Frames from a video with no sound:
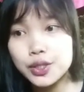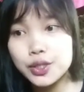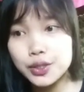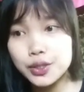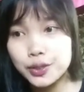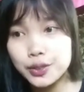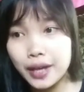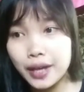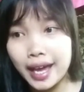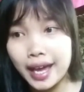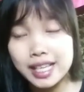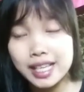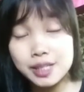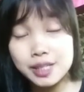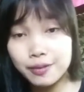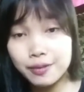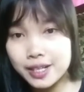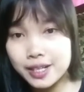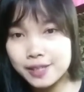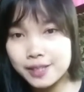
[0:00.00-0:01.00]
to
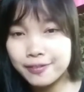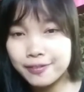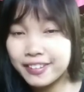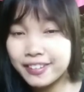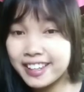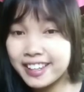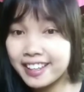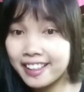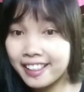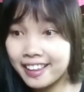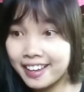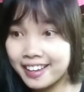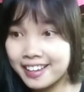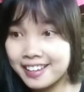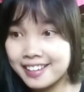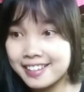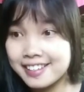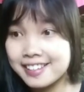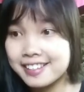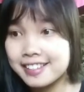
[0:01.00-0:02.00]
express
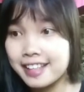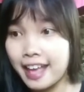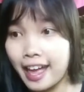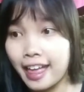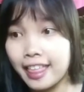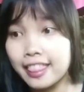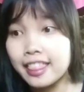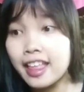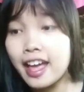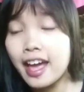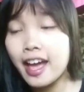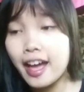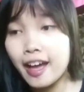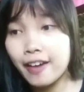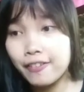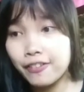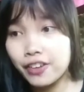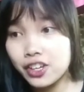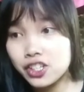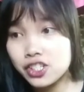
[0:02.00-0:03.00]
feelings and
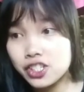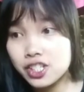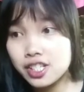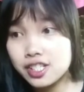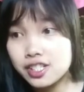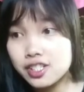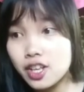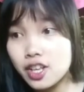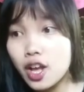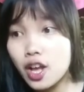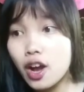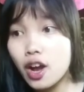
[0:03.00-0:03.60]
affections,